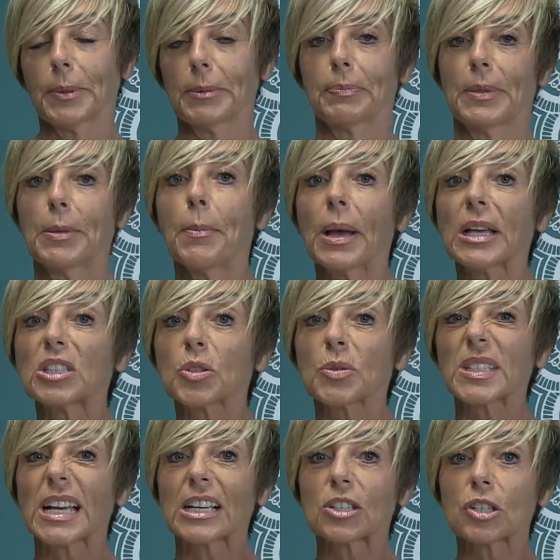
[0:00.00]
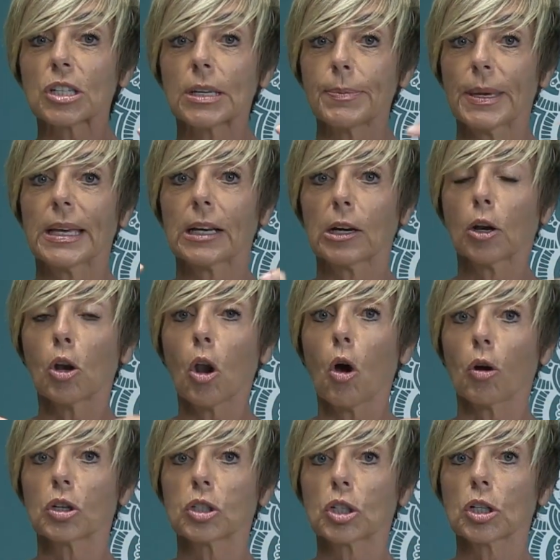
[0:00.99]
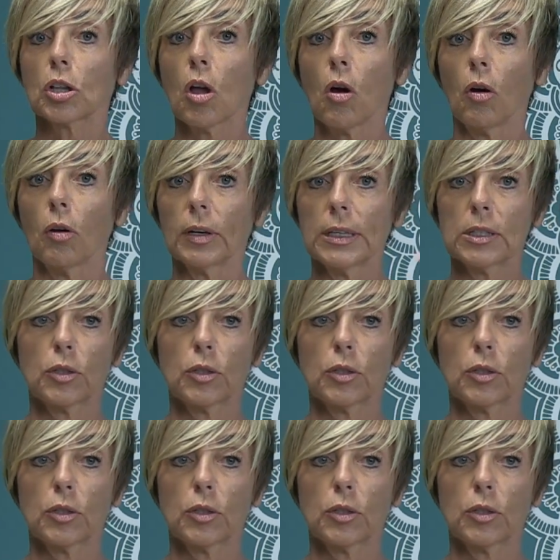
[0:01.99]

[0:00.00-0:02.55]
The muscle's actually being locked long.